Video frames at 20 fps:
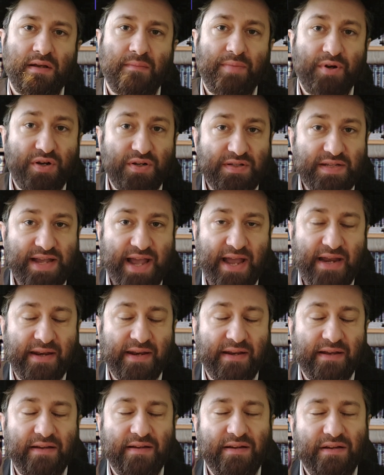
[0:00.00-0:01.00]
Because
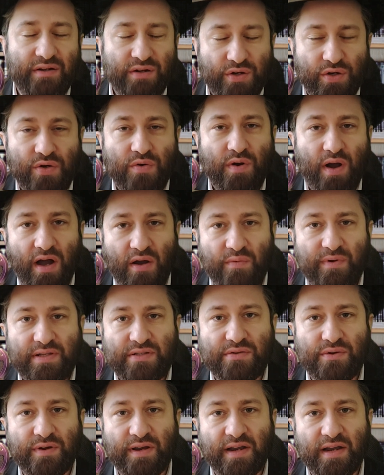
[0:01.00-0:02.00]
again, who are we
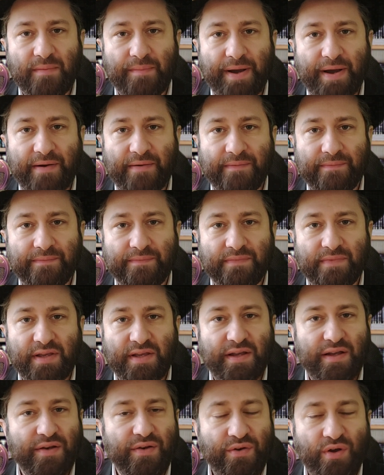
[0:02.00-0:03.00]
talking about?
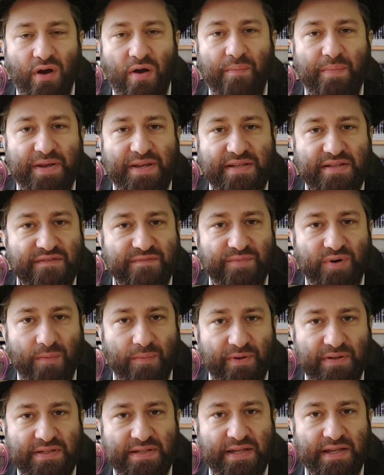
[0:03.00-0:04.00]
Not a piece of
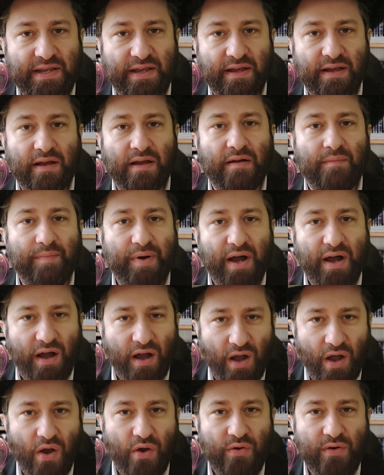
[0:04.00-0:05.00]
property, but a
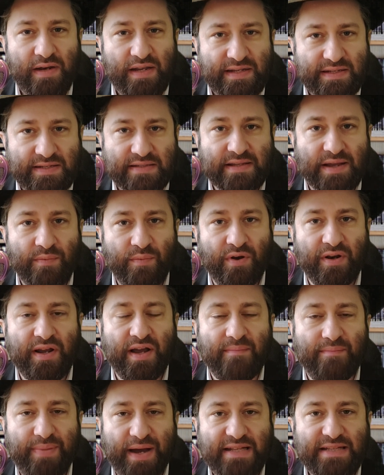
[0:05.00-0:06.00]
holy someone,
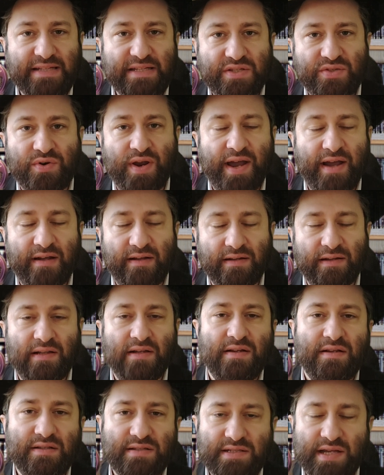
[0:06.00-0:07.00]
a Bat Yisrael,
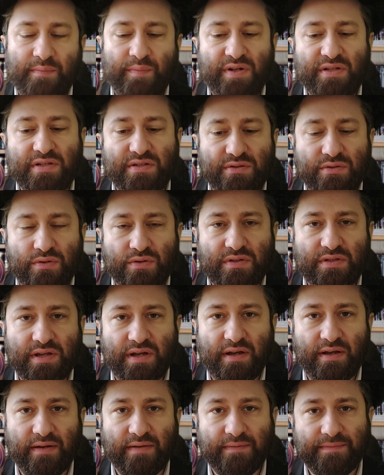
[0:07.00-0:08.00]
someone's
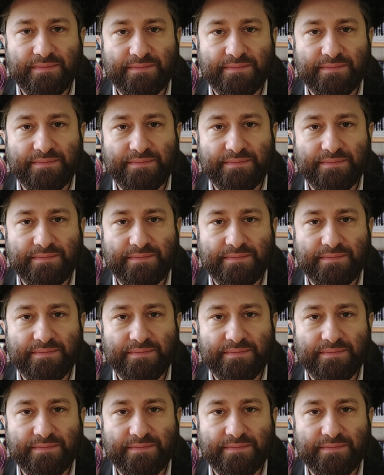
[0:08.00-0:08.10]
daughter.